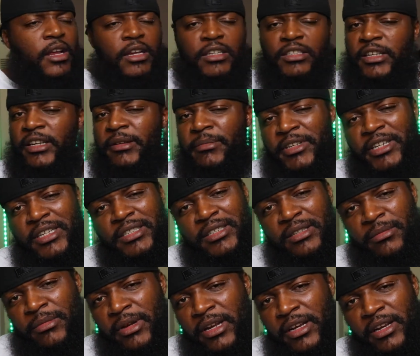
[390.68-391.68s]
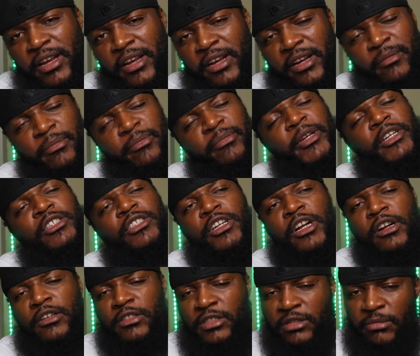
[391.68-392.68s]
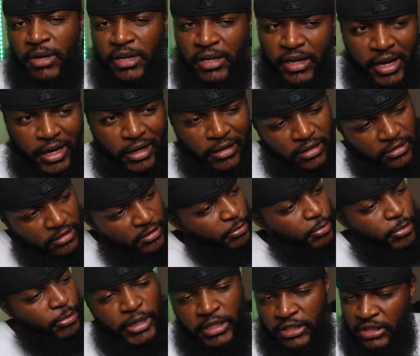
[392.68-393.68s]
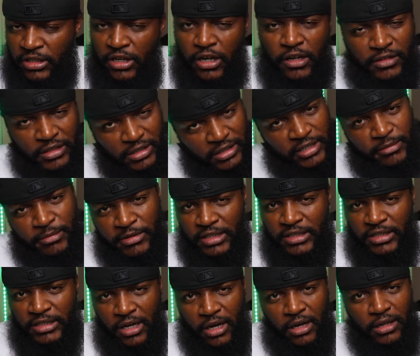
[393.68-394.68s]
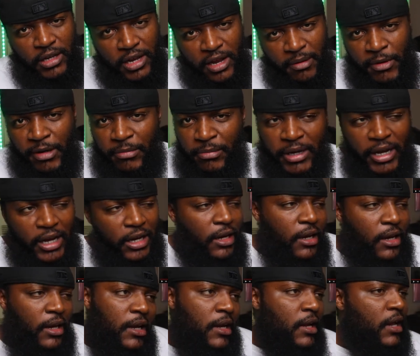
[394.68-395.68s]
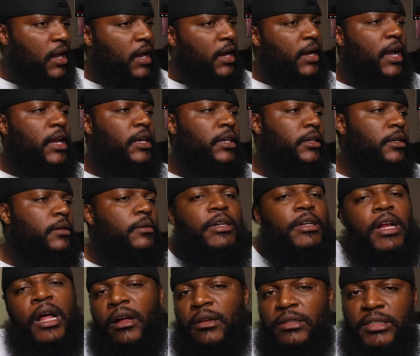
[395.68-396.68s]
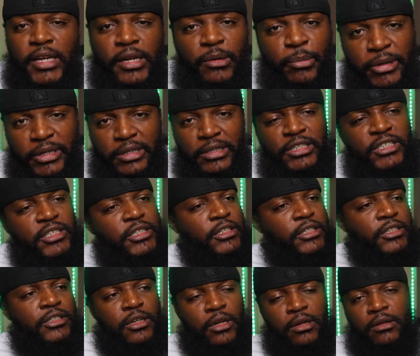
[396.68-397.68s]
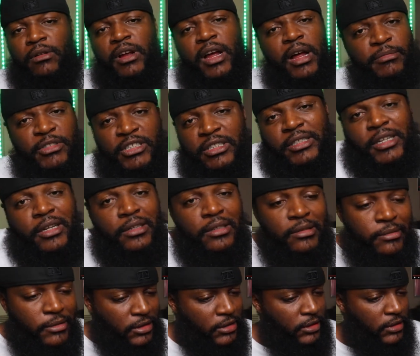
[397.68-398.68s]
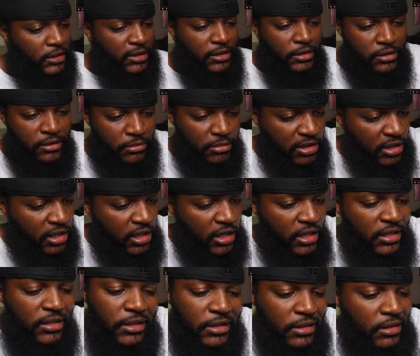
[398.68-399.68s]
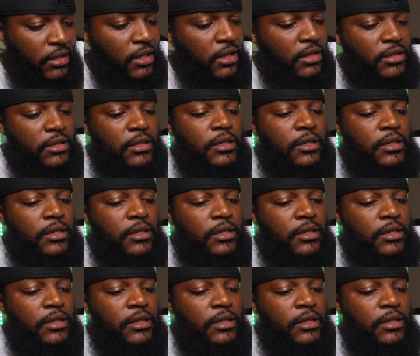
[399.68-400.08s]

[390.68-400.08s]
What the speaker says: Slip disc in my neck, pinched nerves in my neck, pinched nerves and slip disc all down my back. I gotta deal with it. I don't take pills either, so I'm just dealing with the shit. You know what I'm saying? That shit sucks.